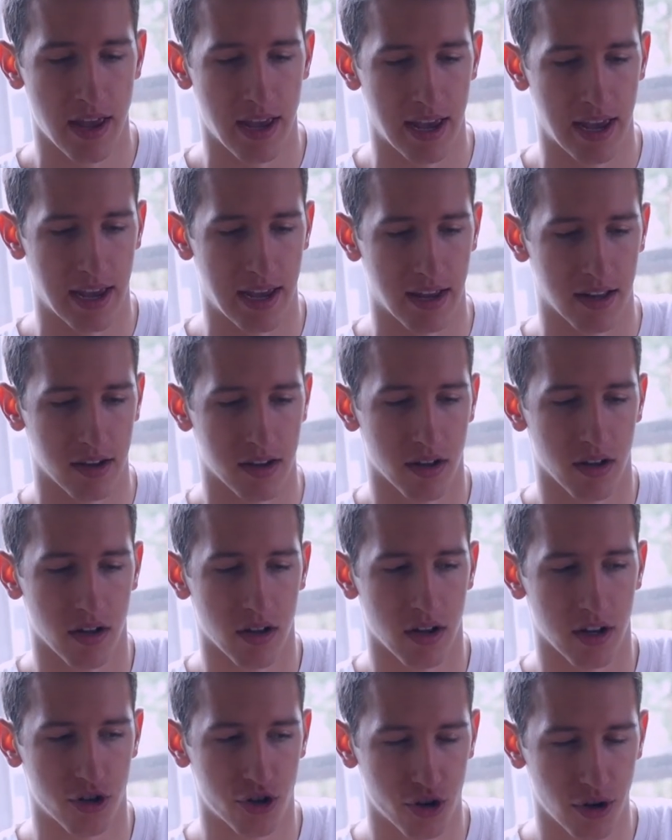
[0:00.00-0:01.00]
And
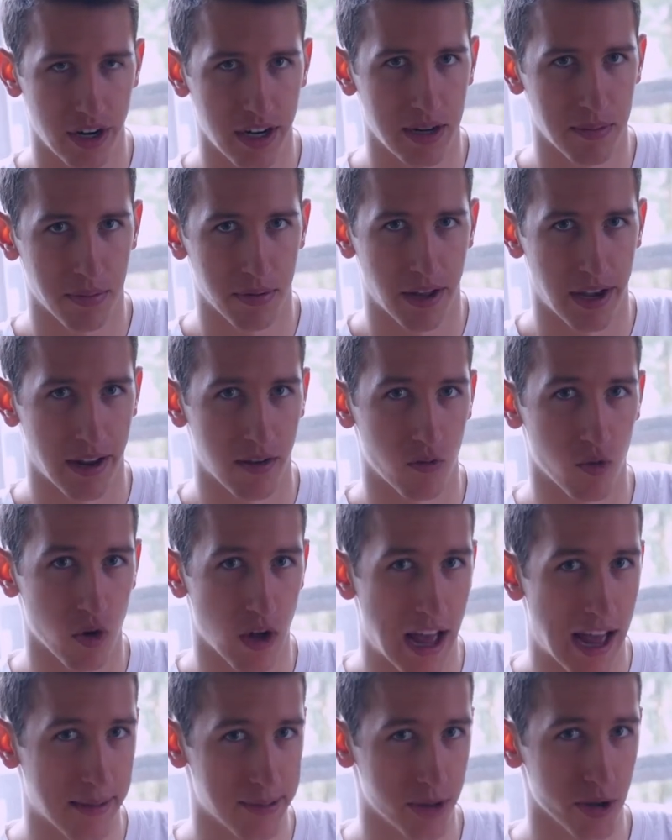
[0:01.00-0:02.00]
a trading plan
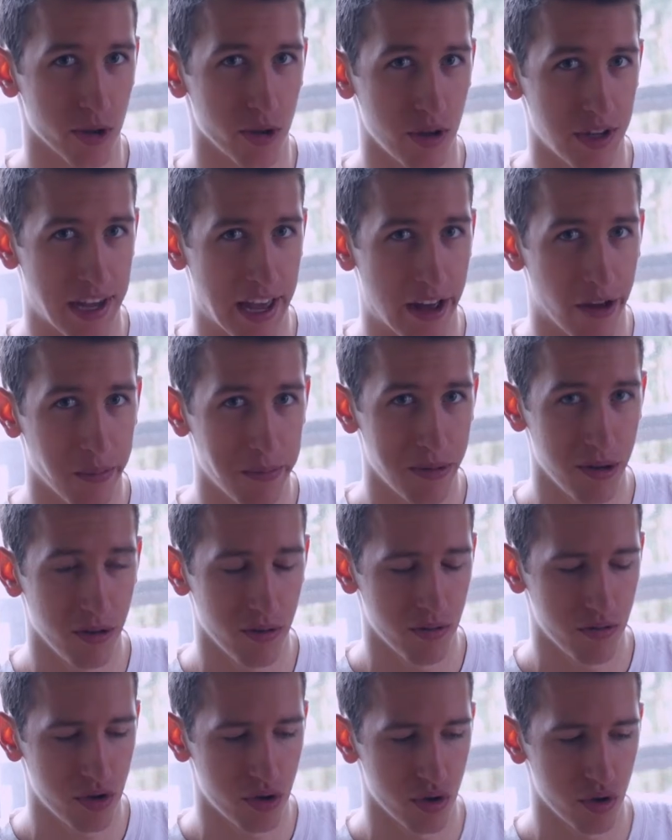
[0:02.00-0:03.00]
will absolutely help
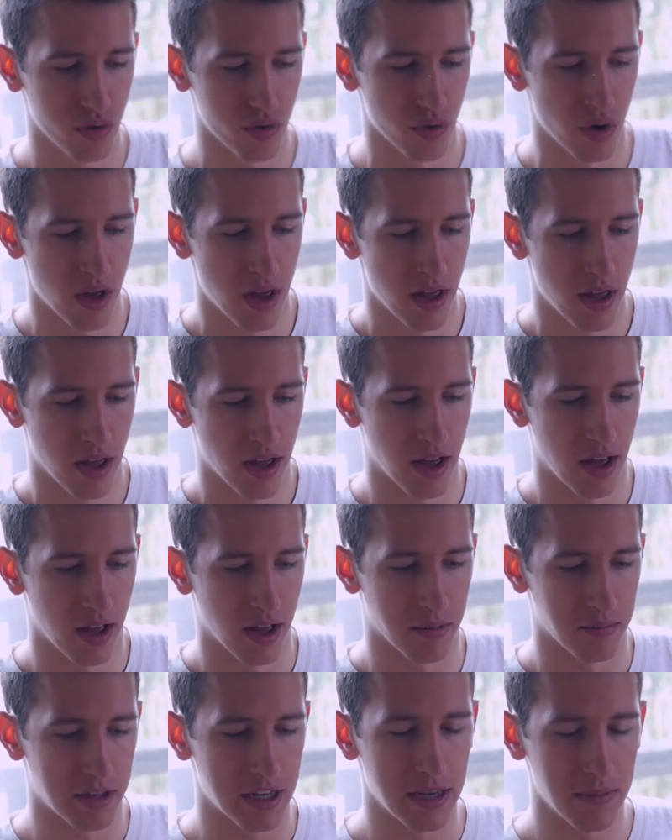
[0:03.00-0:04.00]
you to
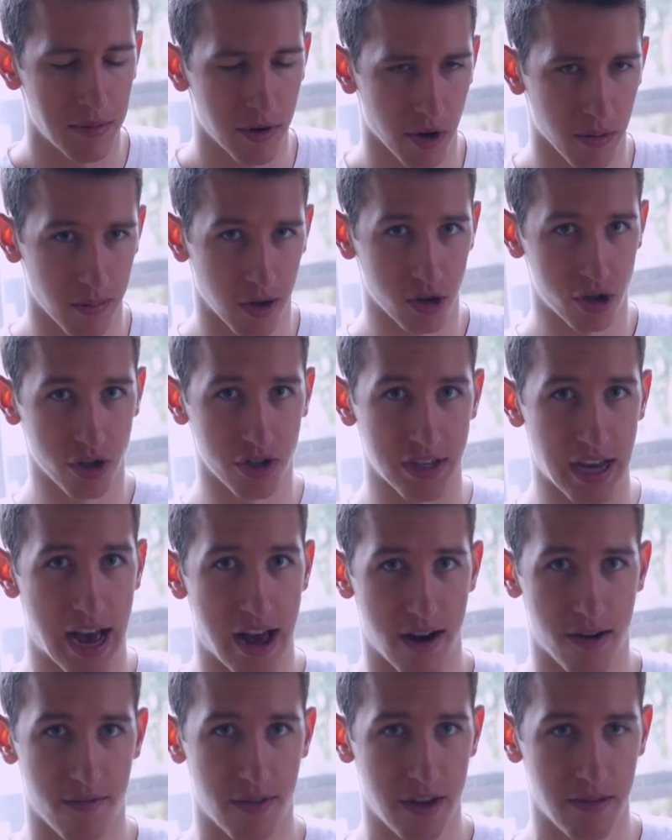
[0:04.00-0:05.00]
keep your emotions
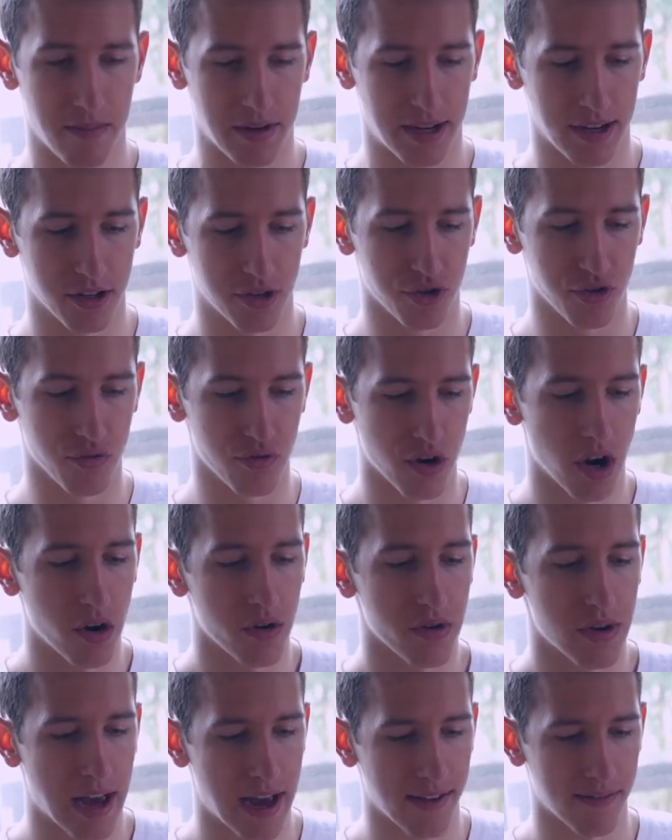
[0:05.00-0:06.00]
out of it, because you
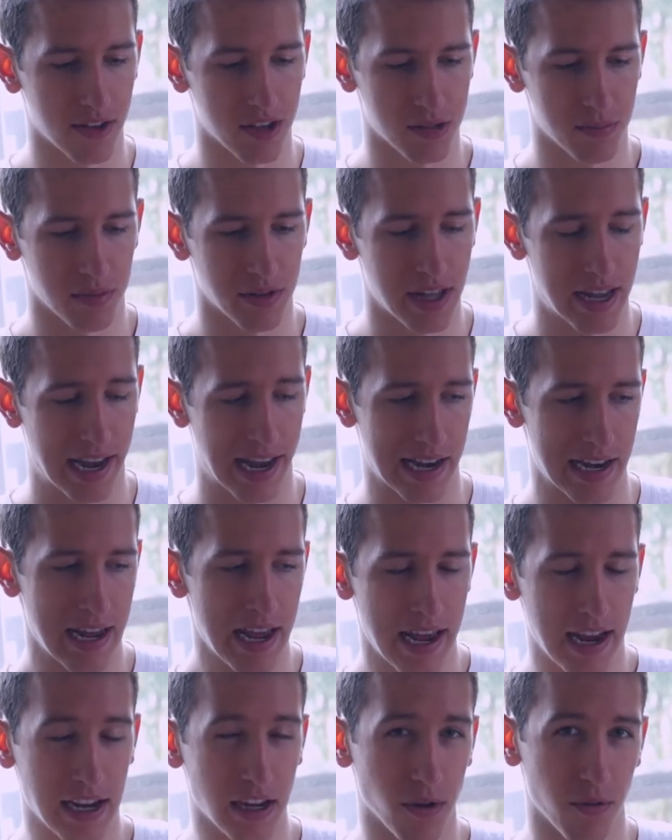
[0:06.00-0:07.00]
know you have this plan
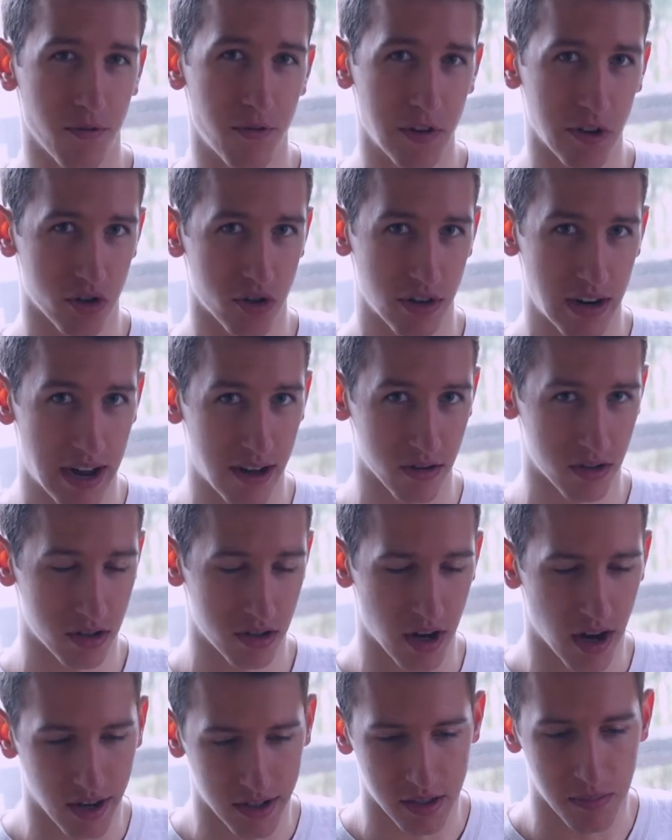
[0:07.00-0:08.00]
and you filter out
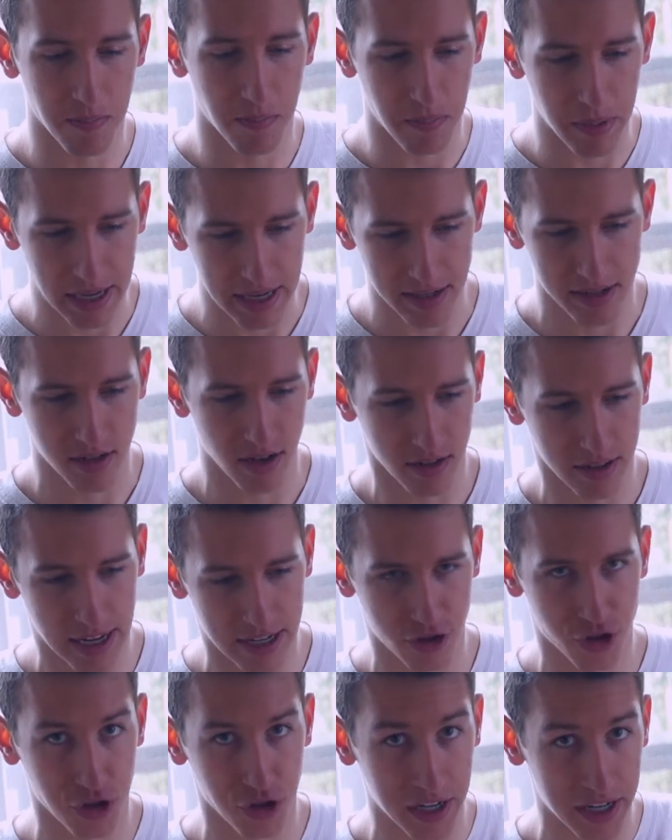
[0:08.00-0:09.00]
stocks based on
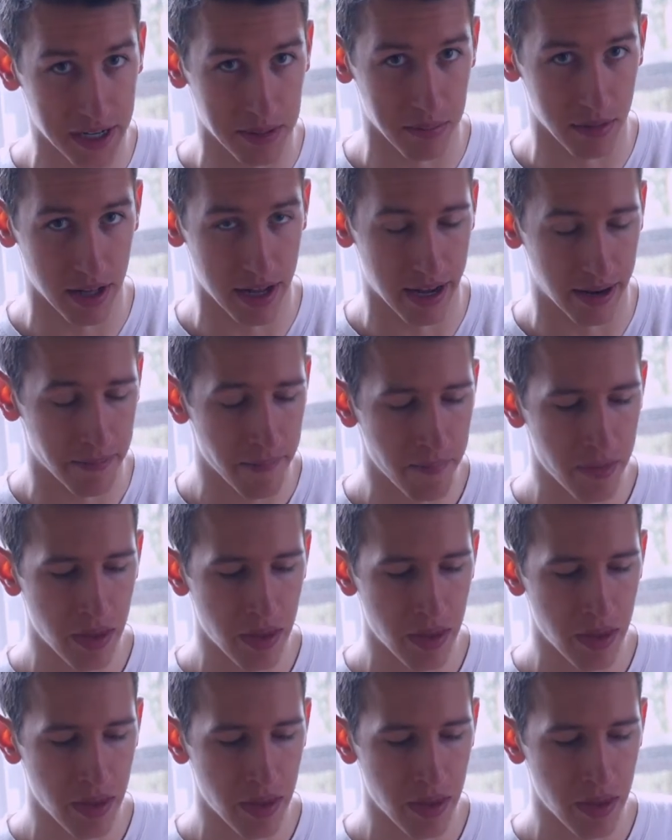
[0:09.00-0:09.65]
that trading plan.